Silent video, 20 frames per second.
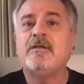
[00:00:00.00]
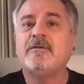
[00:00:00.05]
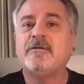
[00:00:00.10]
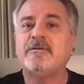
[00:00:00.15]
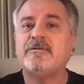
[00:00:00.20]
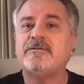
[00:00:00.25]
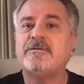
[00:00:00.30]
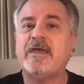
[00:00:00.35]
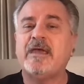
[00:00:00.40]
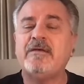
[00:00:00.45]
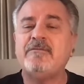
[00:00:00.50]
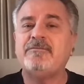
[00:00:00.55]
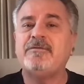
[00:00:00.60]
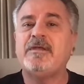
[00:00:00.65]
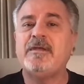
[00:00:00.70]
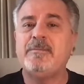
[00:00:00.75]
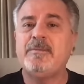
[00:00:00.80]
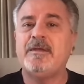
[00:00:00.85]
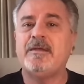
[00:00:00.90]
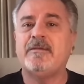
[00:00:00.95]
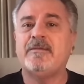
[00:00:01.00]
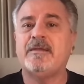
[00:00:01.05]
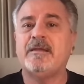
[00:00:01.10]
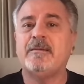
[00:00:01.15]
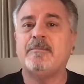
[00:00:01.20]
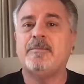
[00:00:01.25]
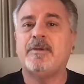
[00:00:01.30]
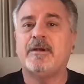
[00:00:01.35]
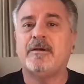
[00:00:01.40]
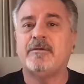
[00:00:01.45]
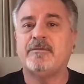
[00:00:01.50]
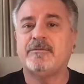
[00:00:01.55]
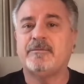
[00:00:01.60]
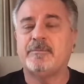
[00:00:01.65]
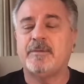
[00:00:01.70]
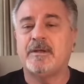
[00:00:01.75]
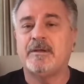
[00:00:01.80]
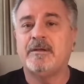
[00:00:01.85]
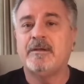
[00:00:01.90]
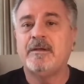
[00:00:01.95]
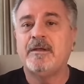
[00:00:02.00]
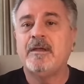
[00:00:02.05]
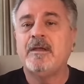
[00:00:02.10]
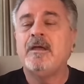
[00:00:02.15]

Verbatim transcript: to save T B N the embarrassment.